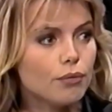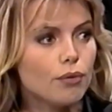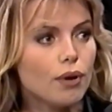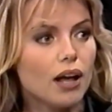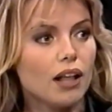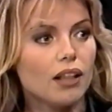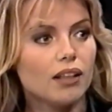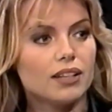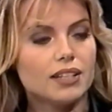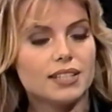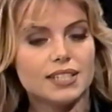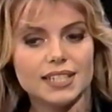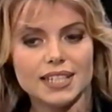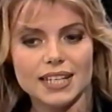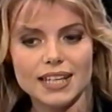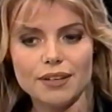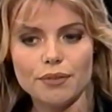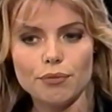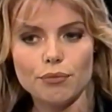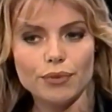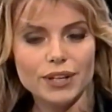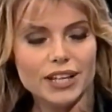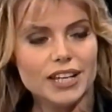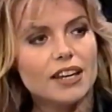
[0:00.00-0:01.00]
Well,
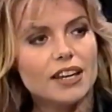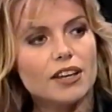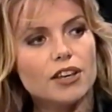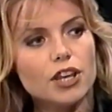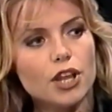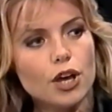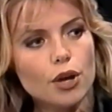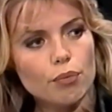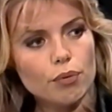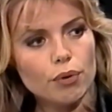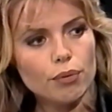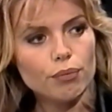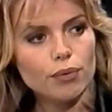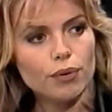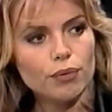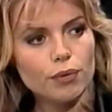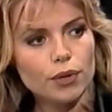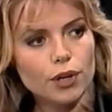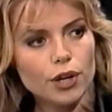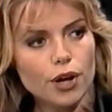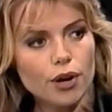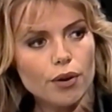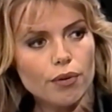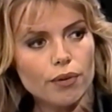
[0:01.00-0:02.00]
see, we didn't know where we
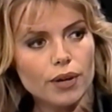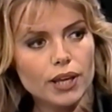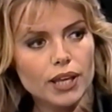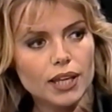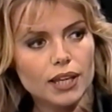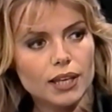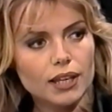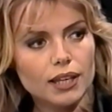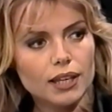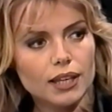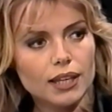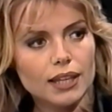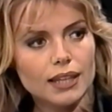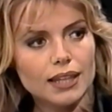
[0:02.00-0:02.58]
were going.